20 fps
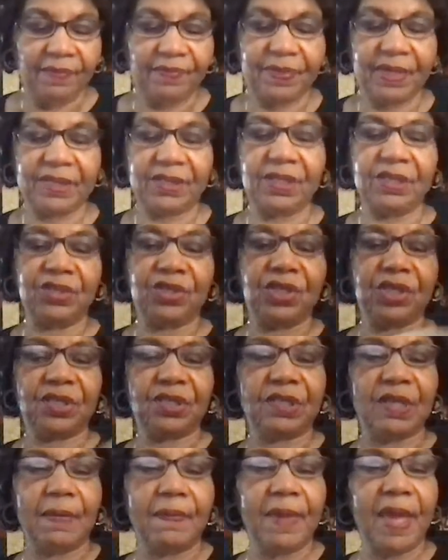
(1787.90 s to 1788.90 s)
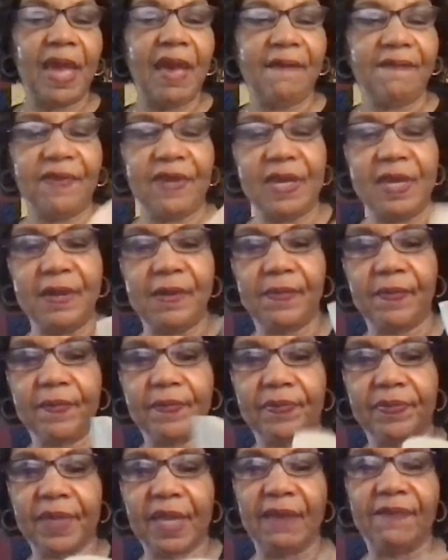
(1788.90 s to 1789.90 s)
This is just some heavy
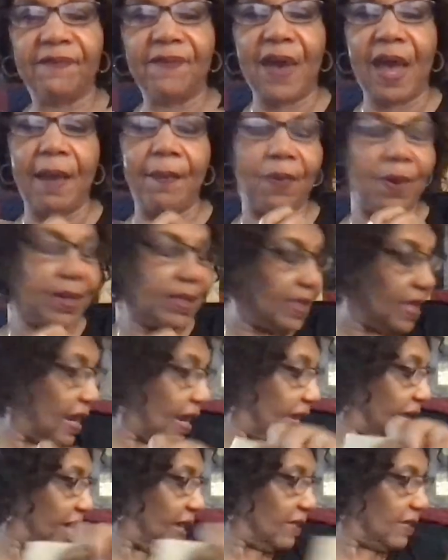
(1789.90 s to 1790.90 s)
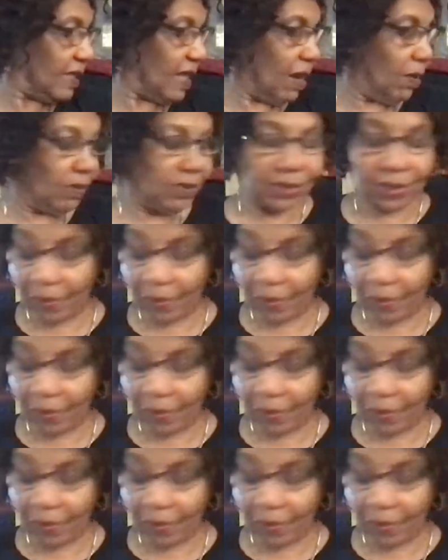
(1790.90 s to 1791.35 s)
fabric that I guess I was